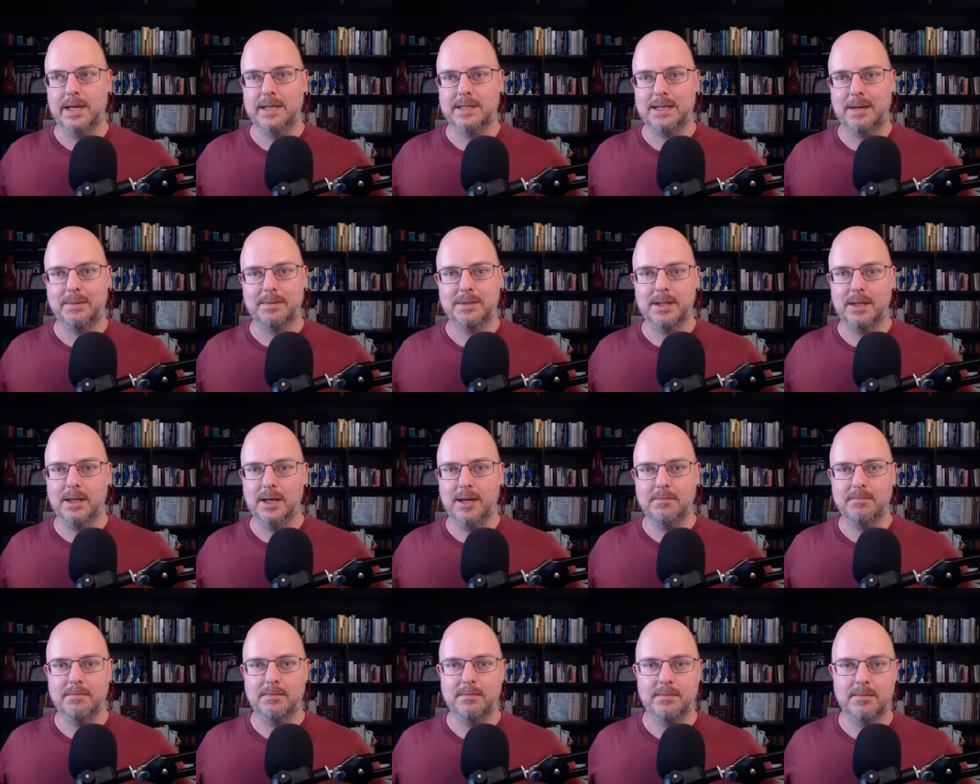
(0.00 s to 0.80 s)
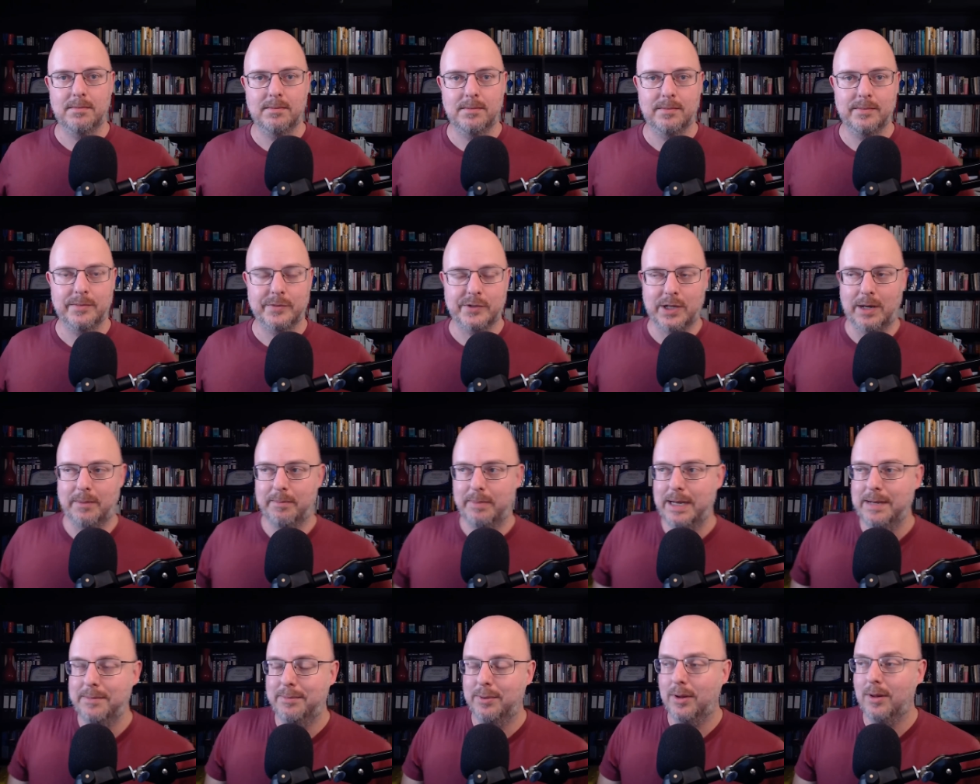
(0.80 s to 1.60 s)
It's up to them.
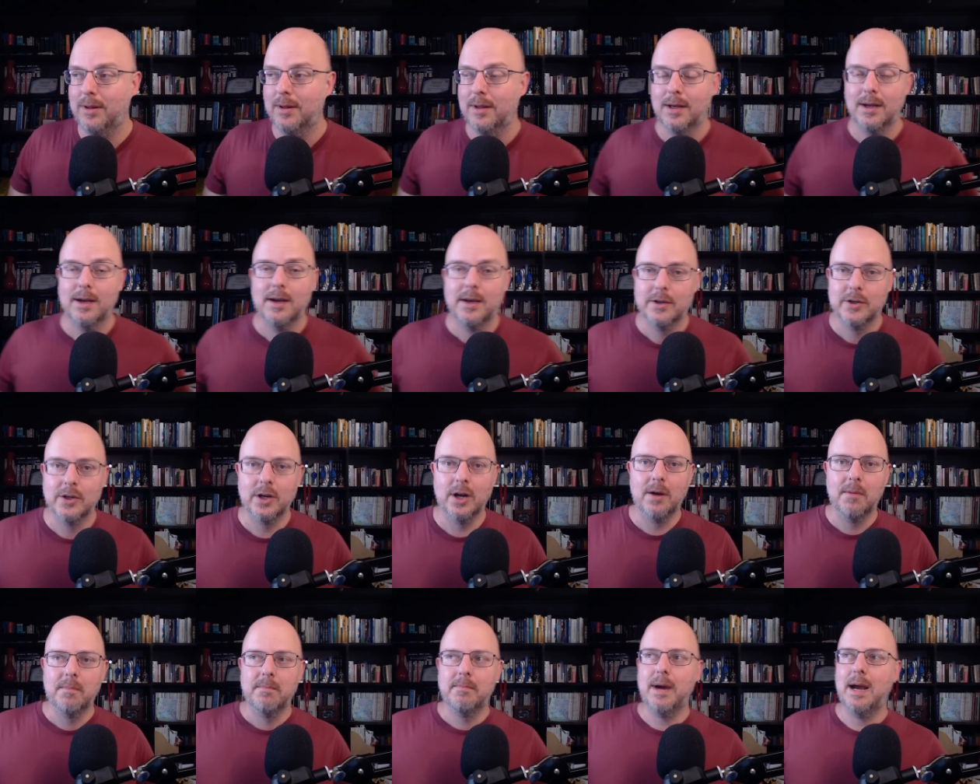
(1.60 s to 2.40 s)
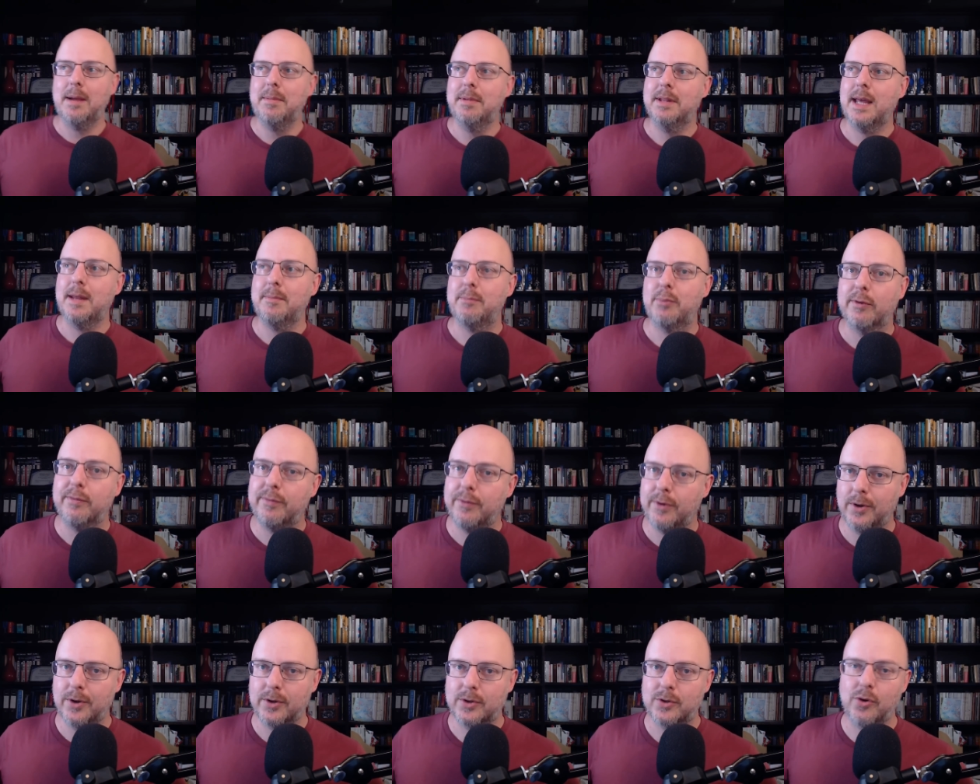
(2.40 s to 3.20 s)
Some people, you know, maybe they
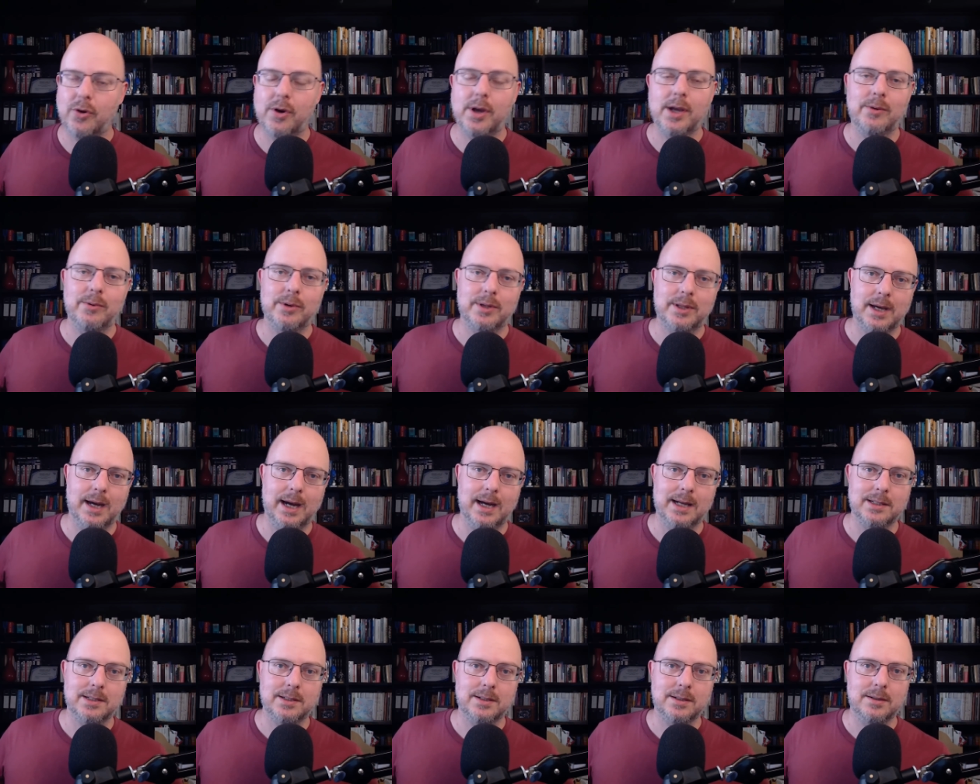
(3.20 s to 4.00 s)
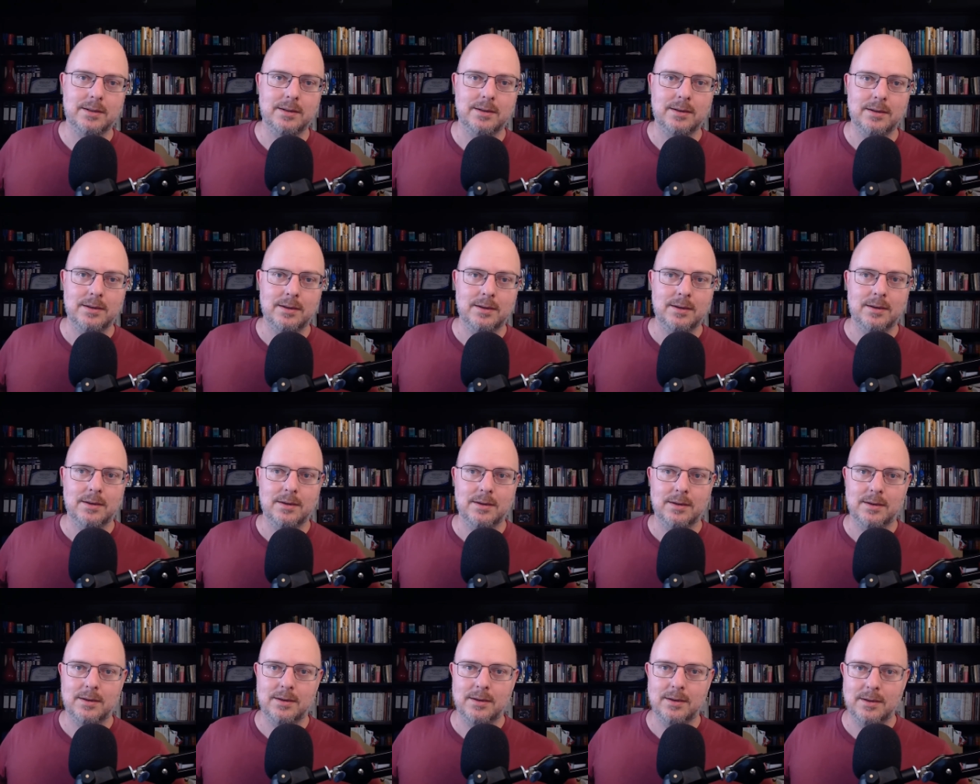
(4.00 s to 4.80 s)
prefer cooking with gas.
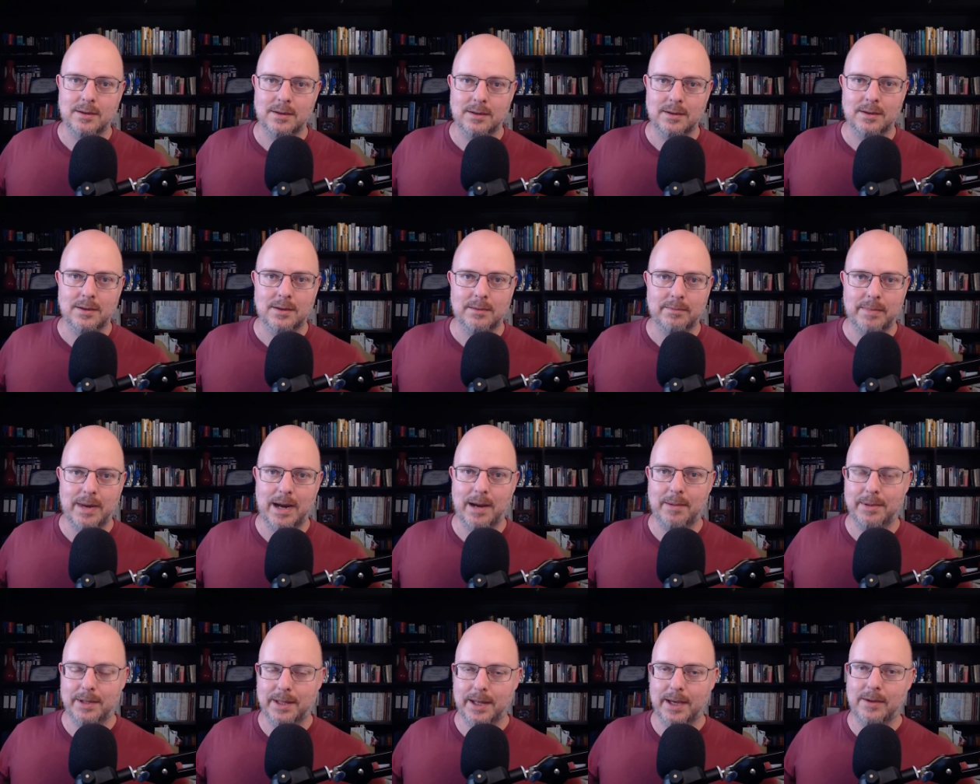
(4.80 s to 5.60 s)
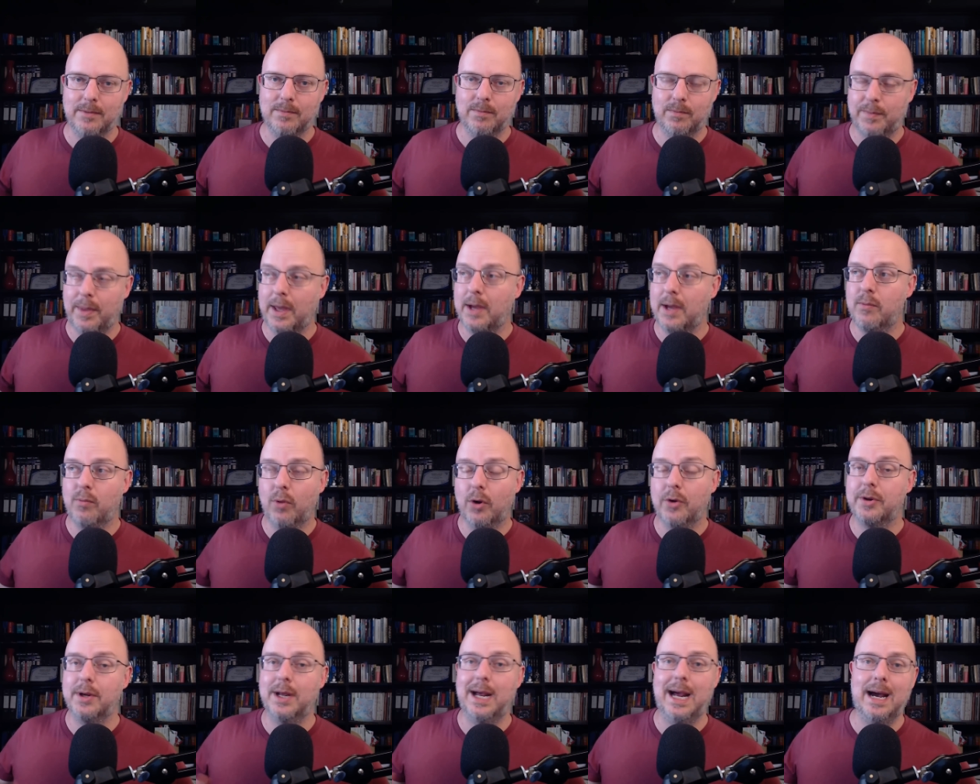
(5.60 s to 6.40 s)
Maybe they, they
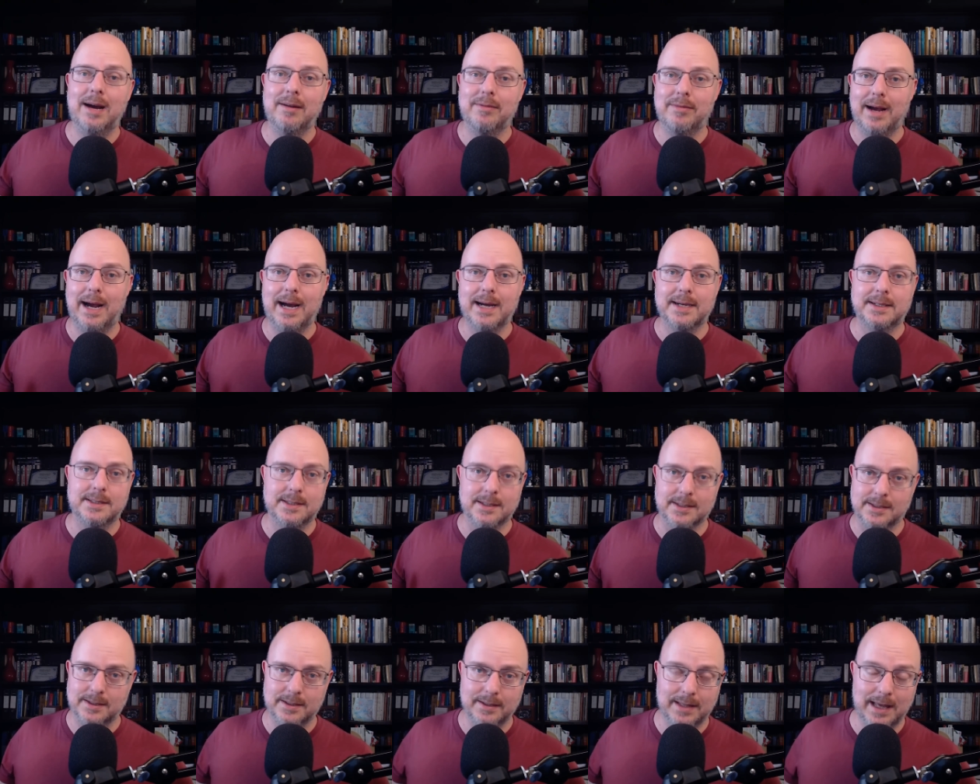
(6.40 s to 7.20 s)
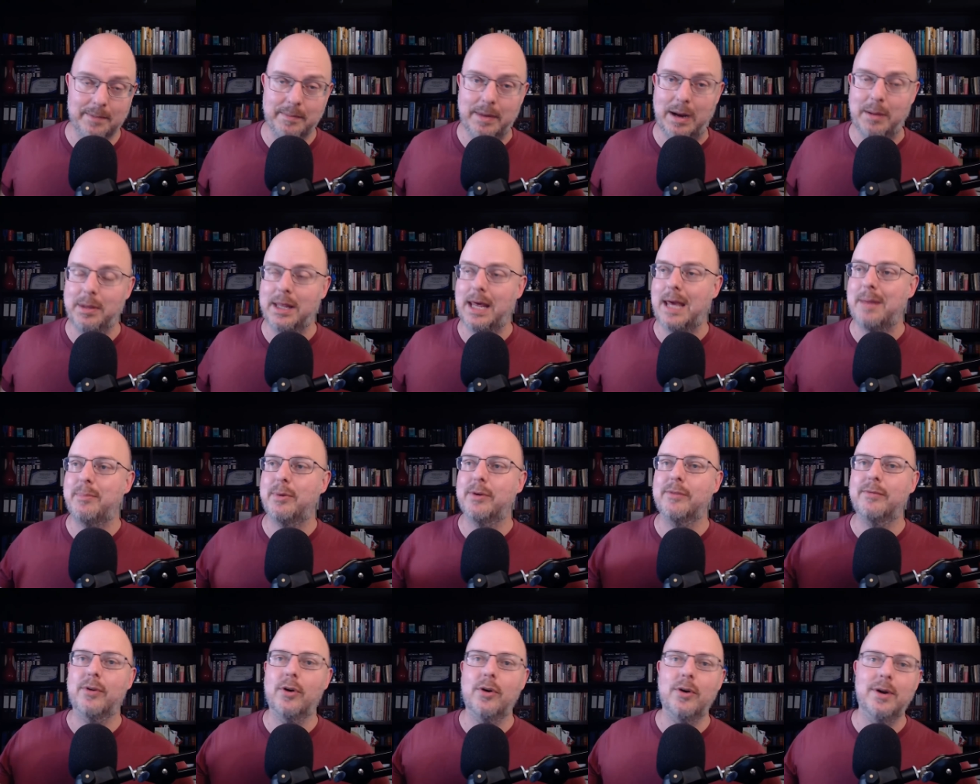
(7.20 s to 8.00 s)
want to have access to that. Maybe they
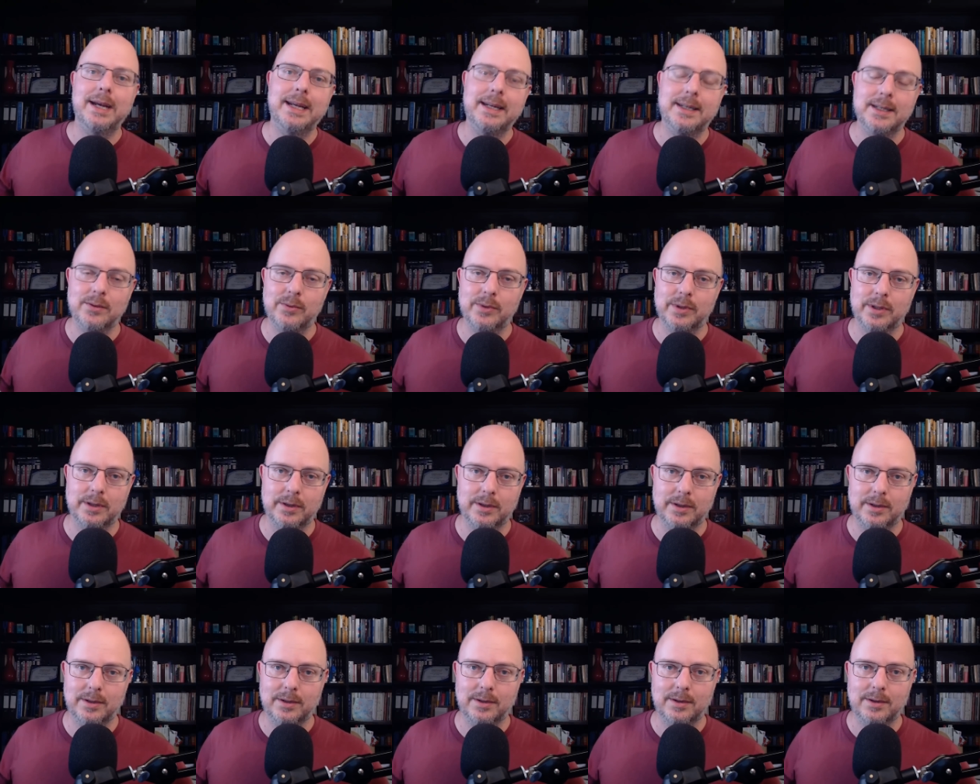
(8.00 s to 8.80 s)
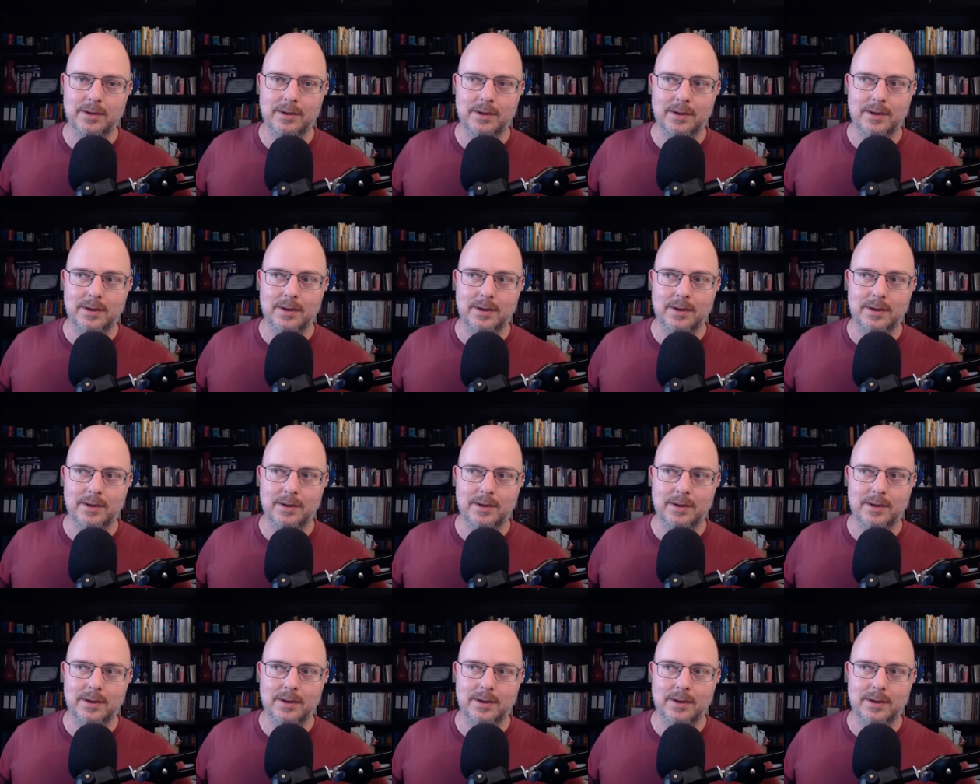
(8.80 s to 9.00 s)
prefer heating with it.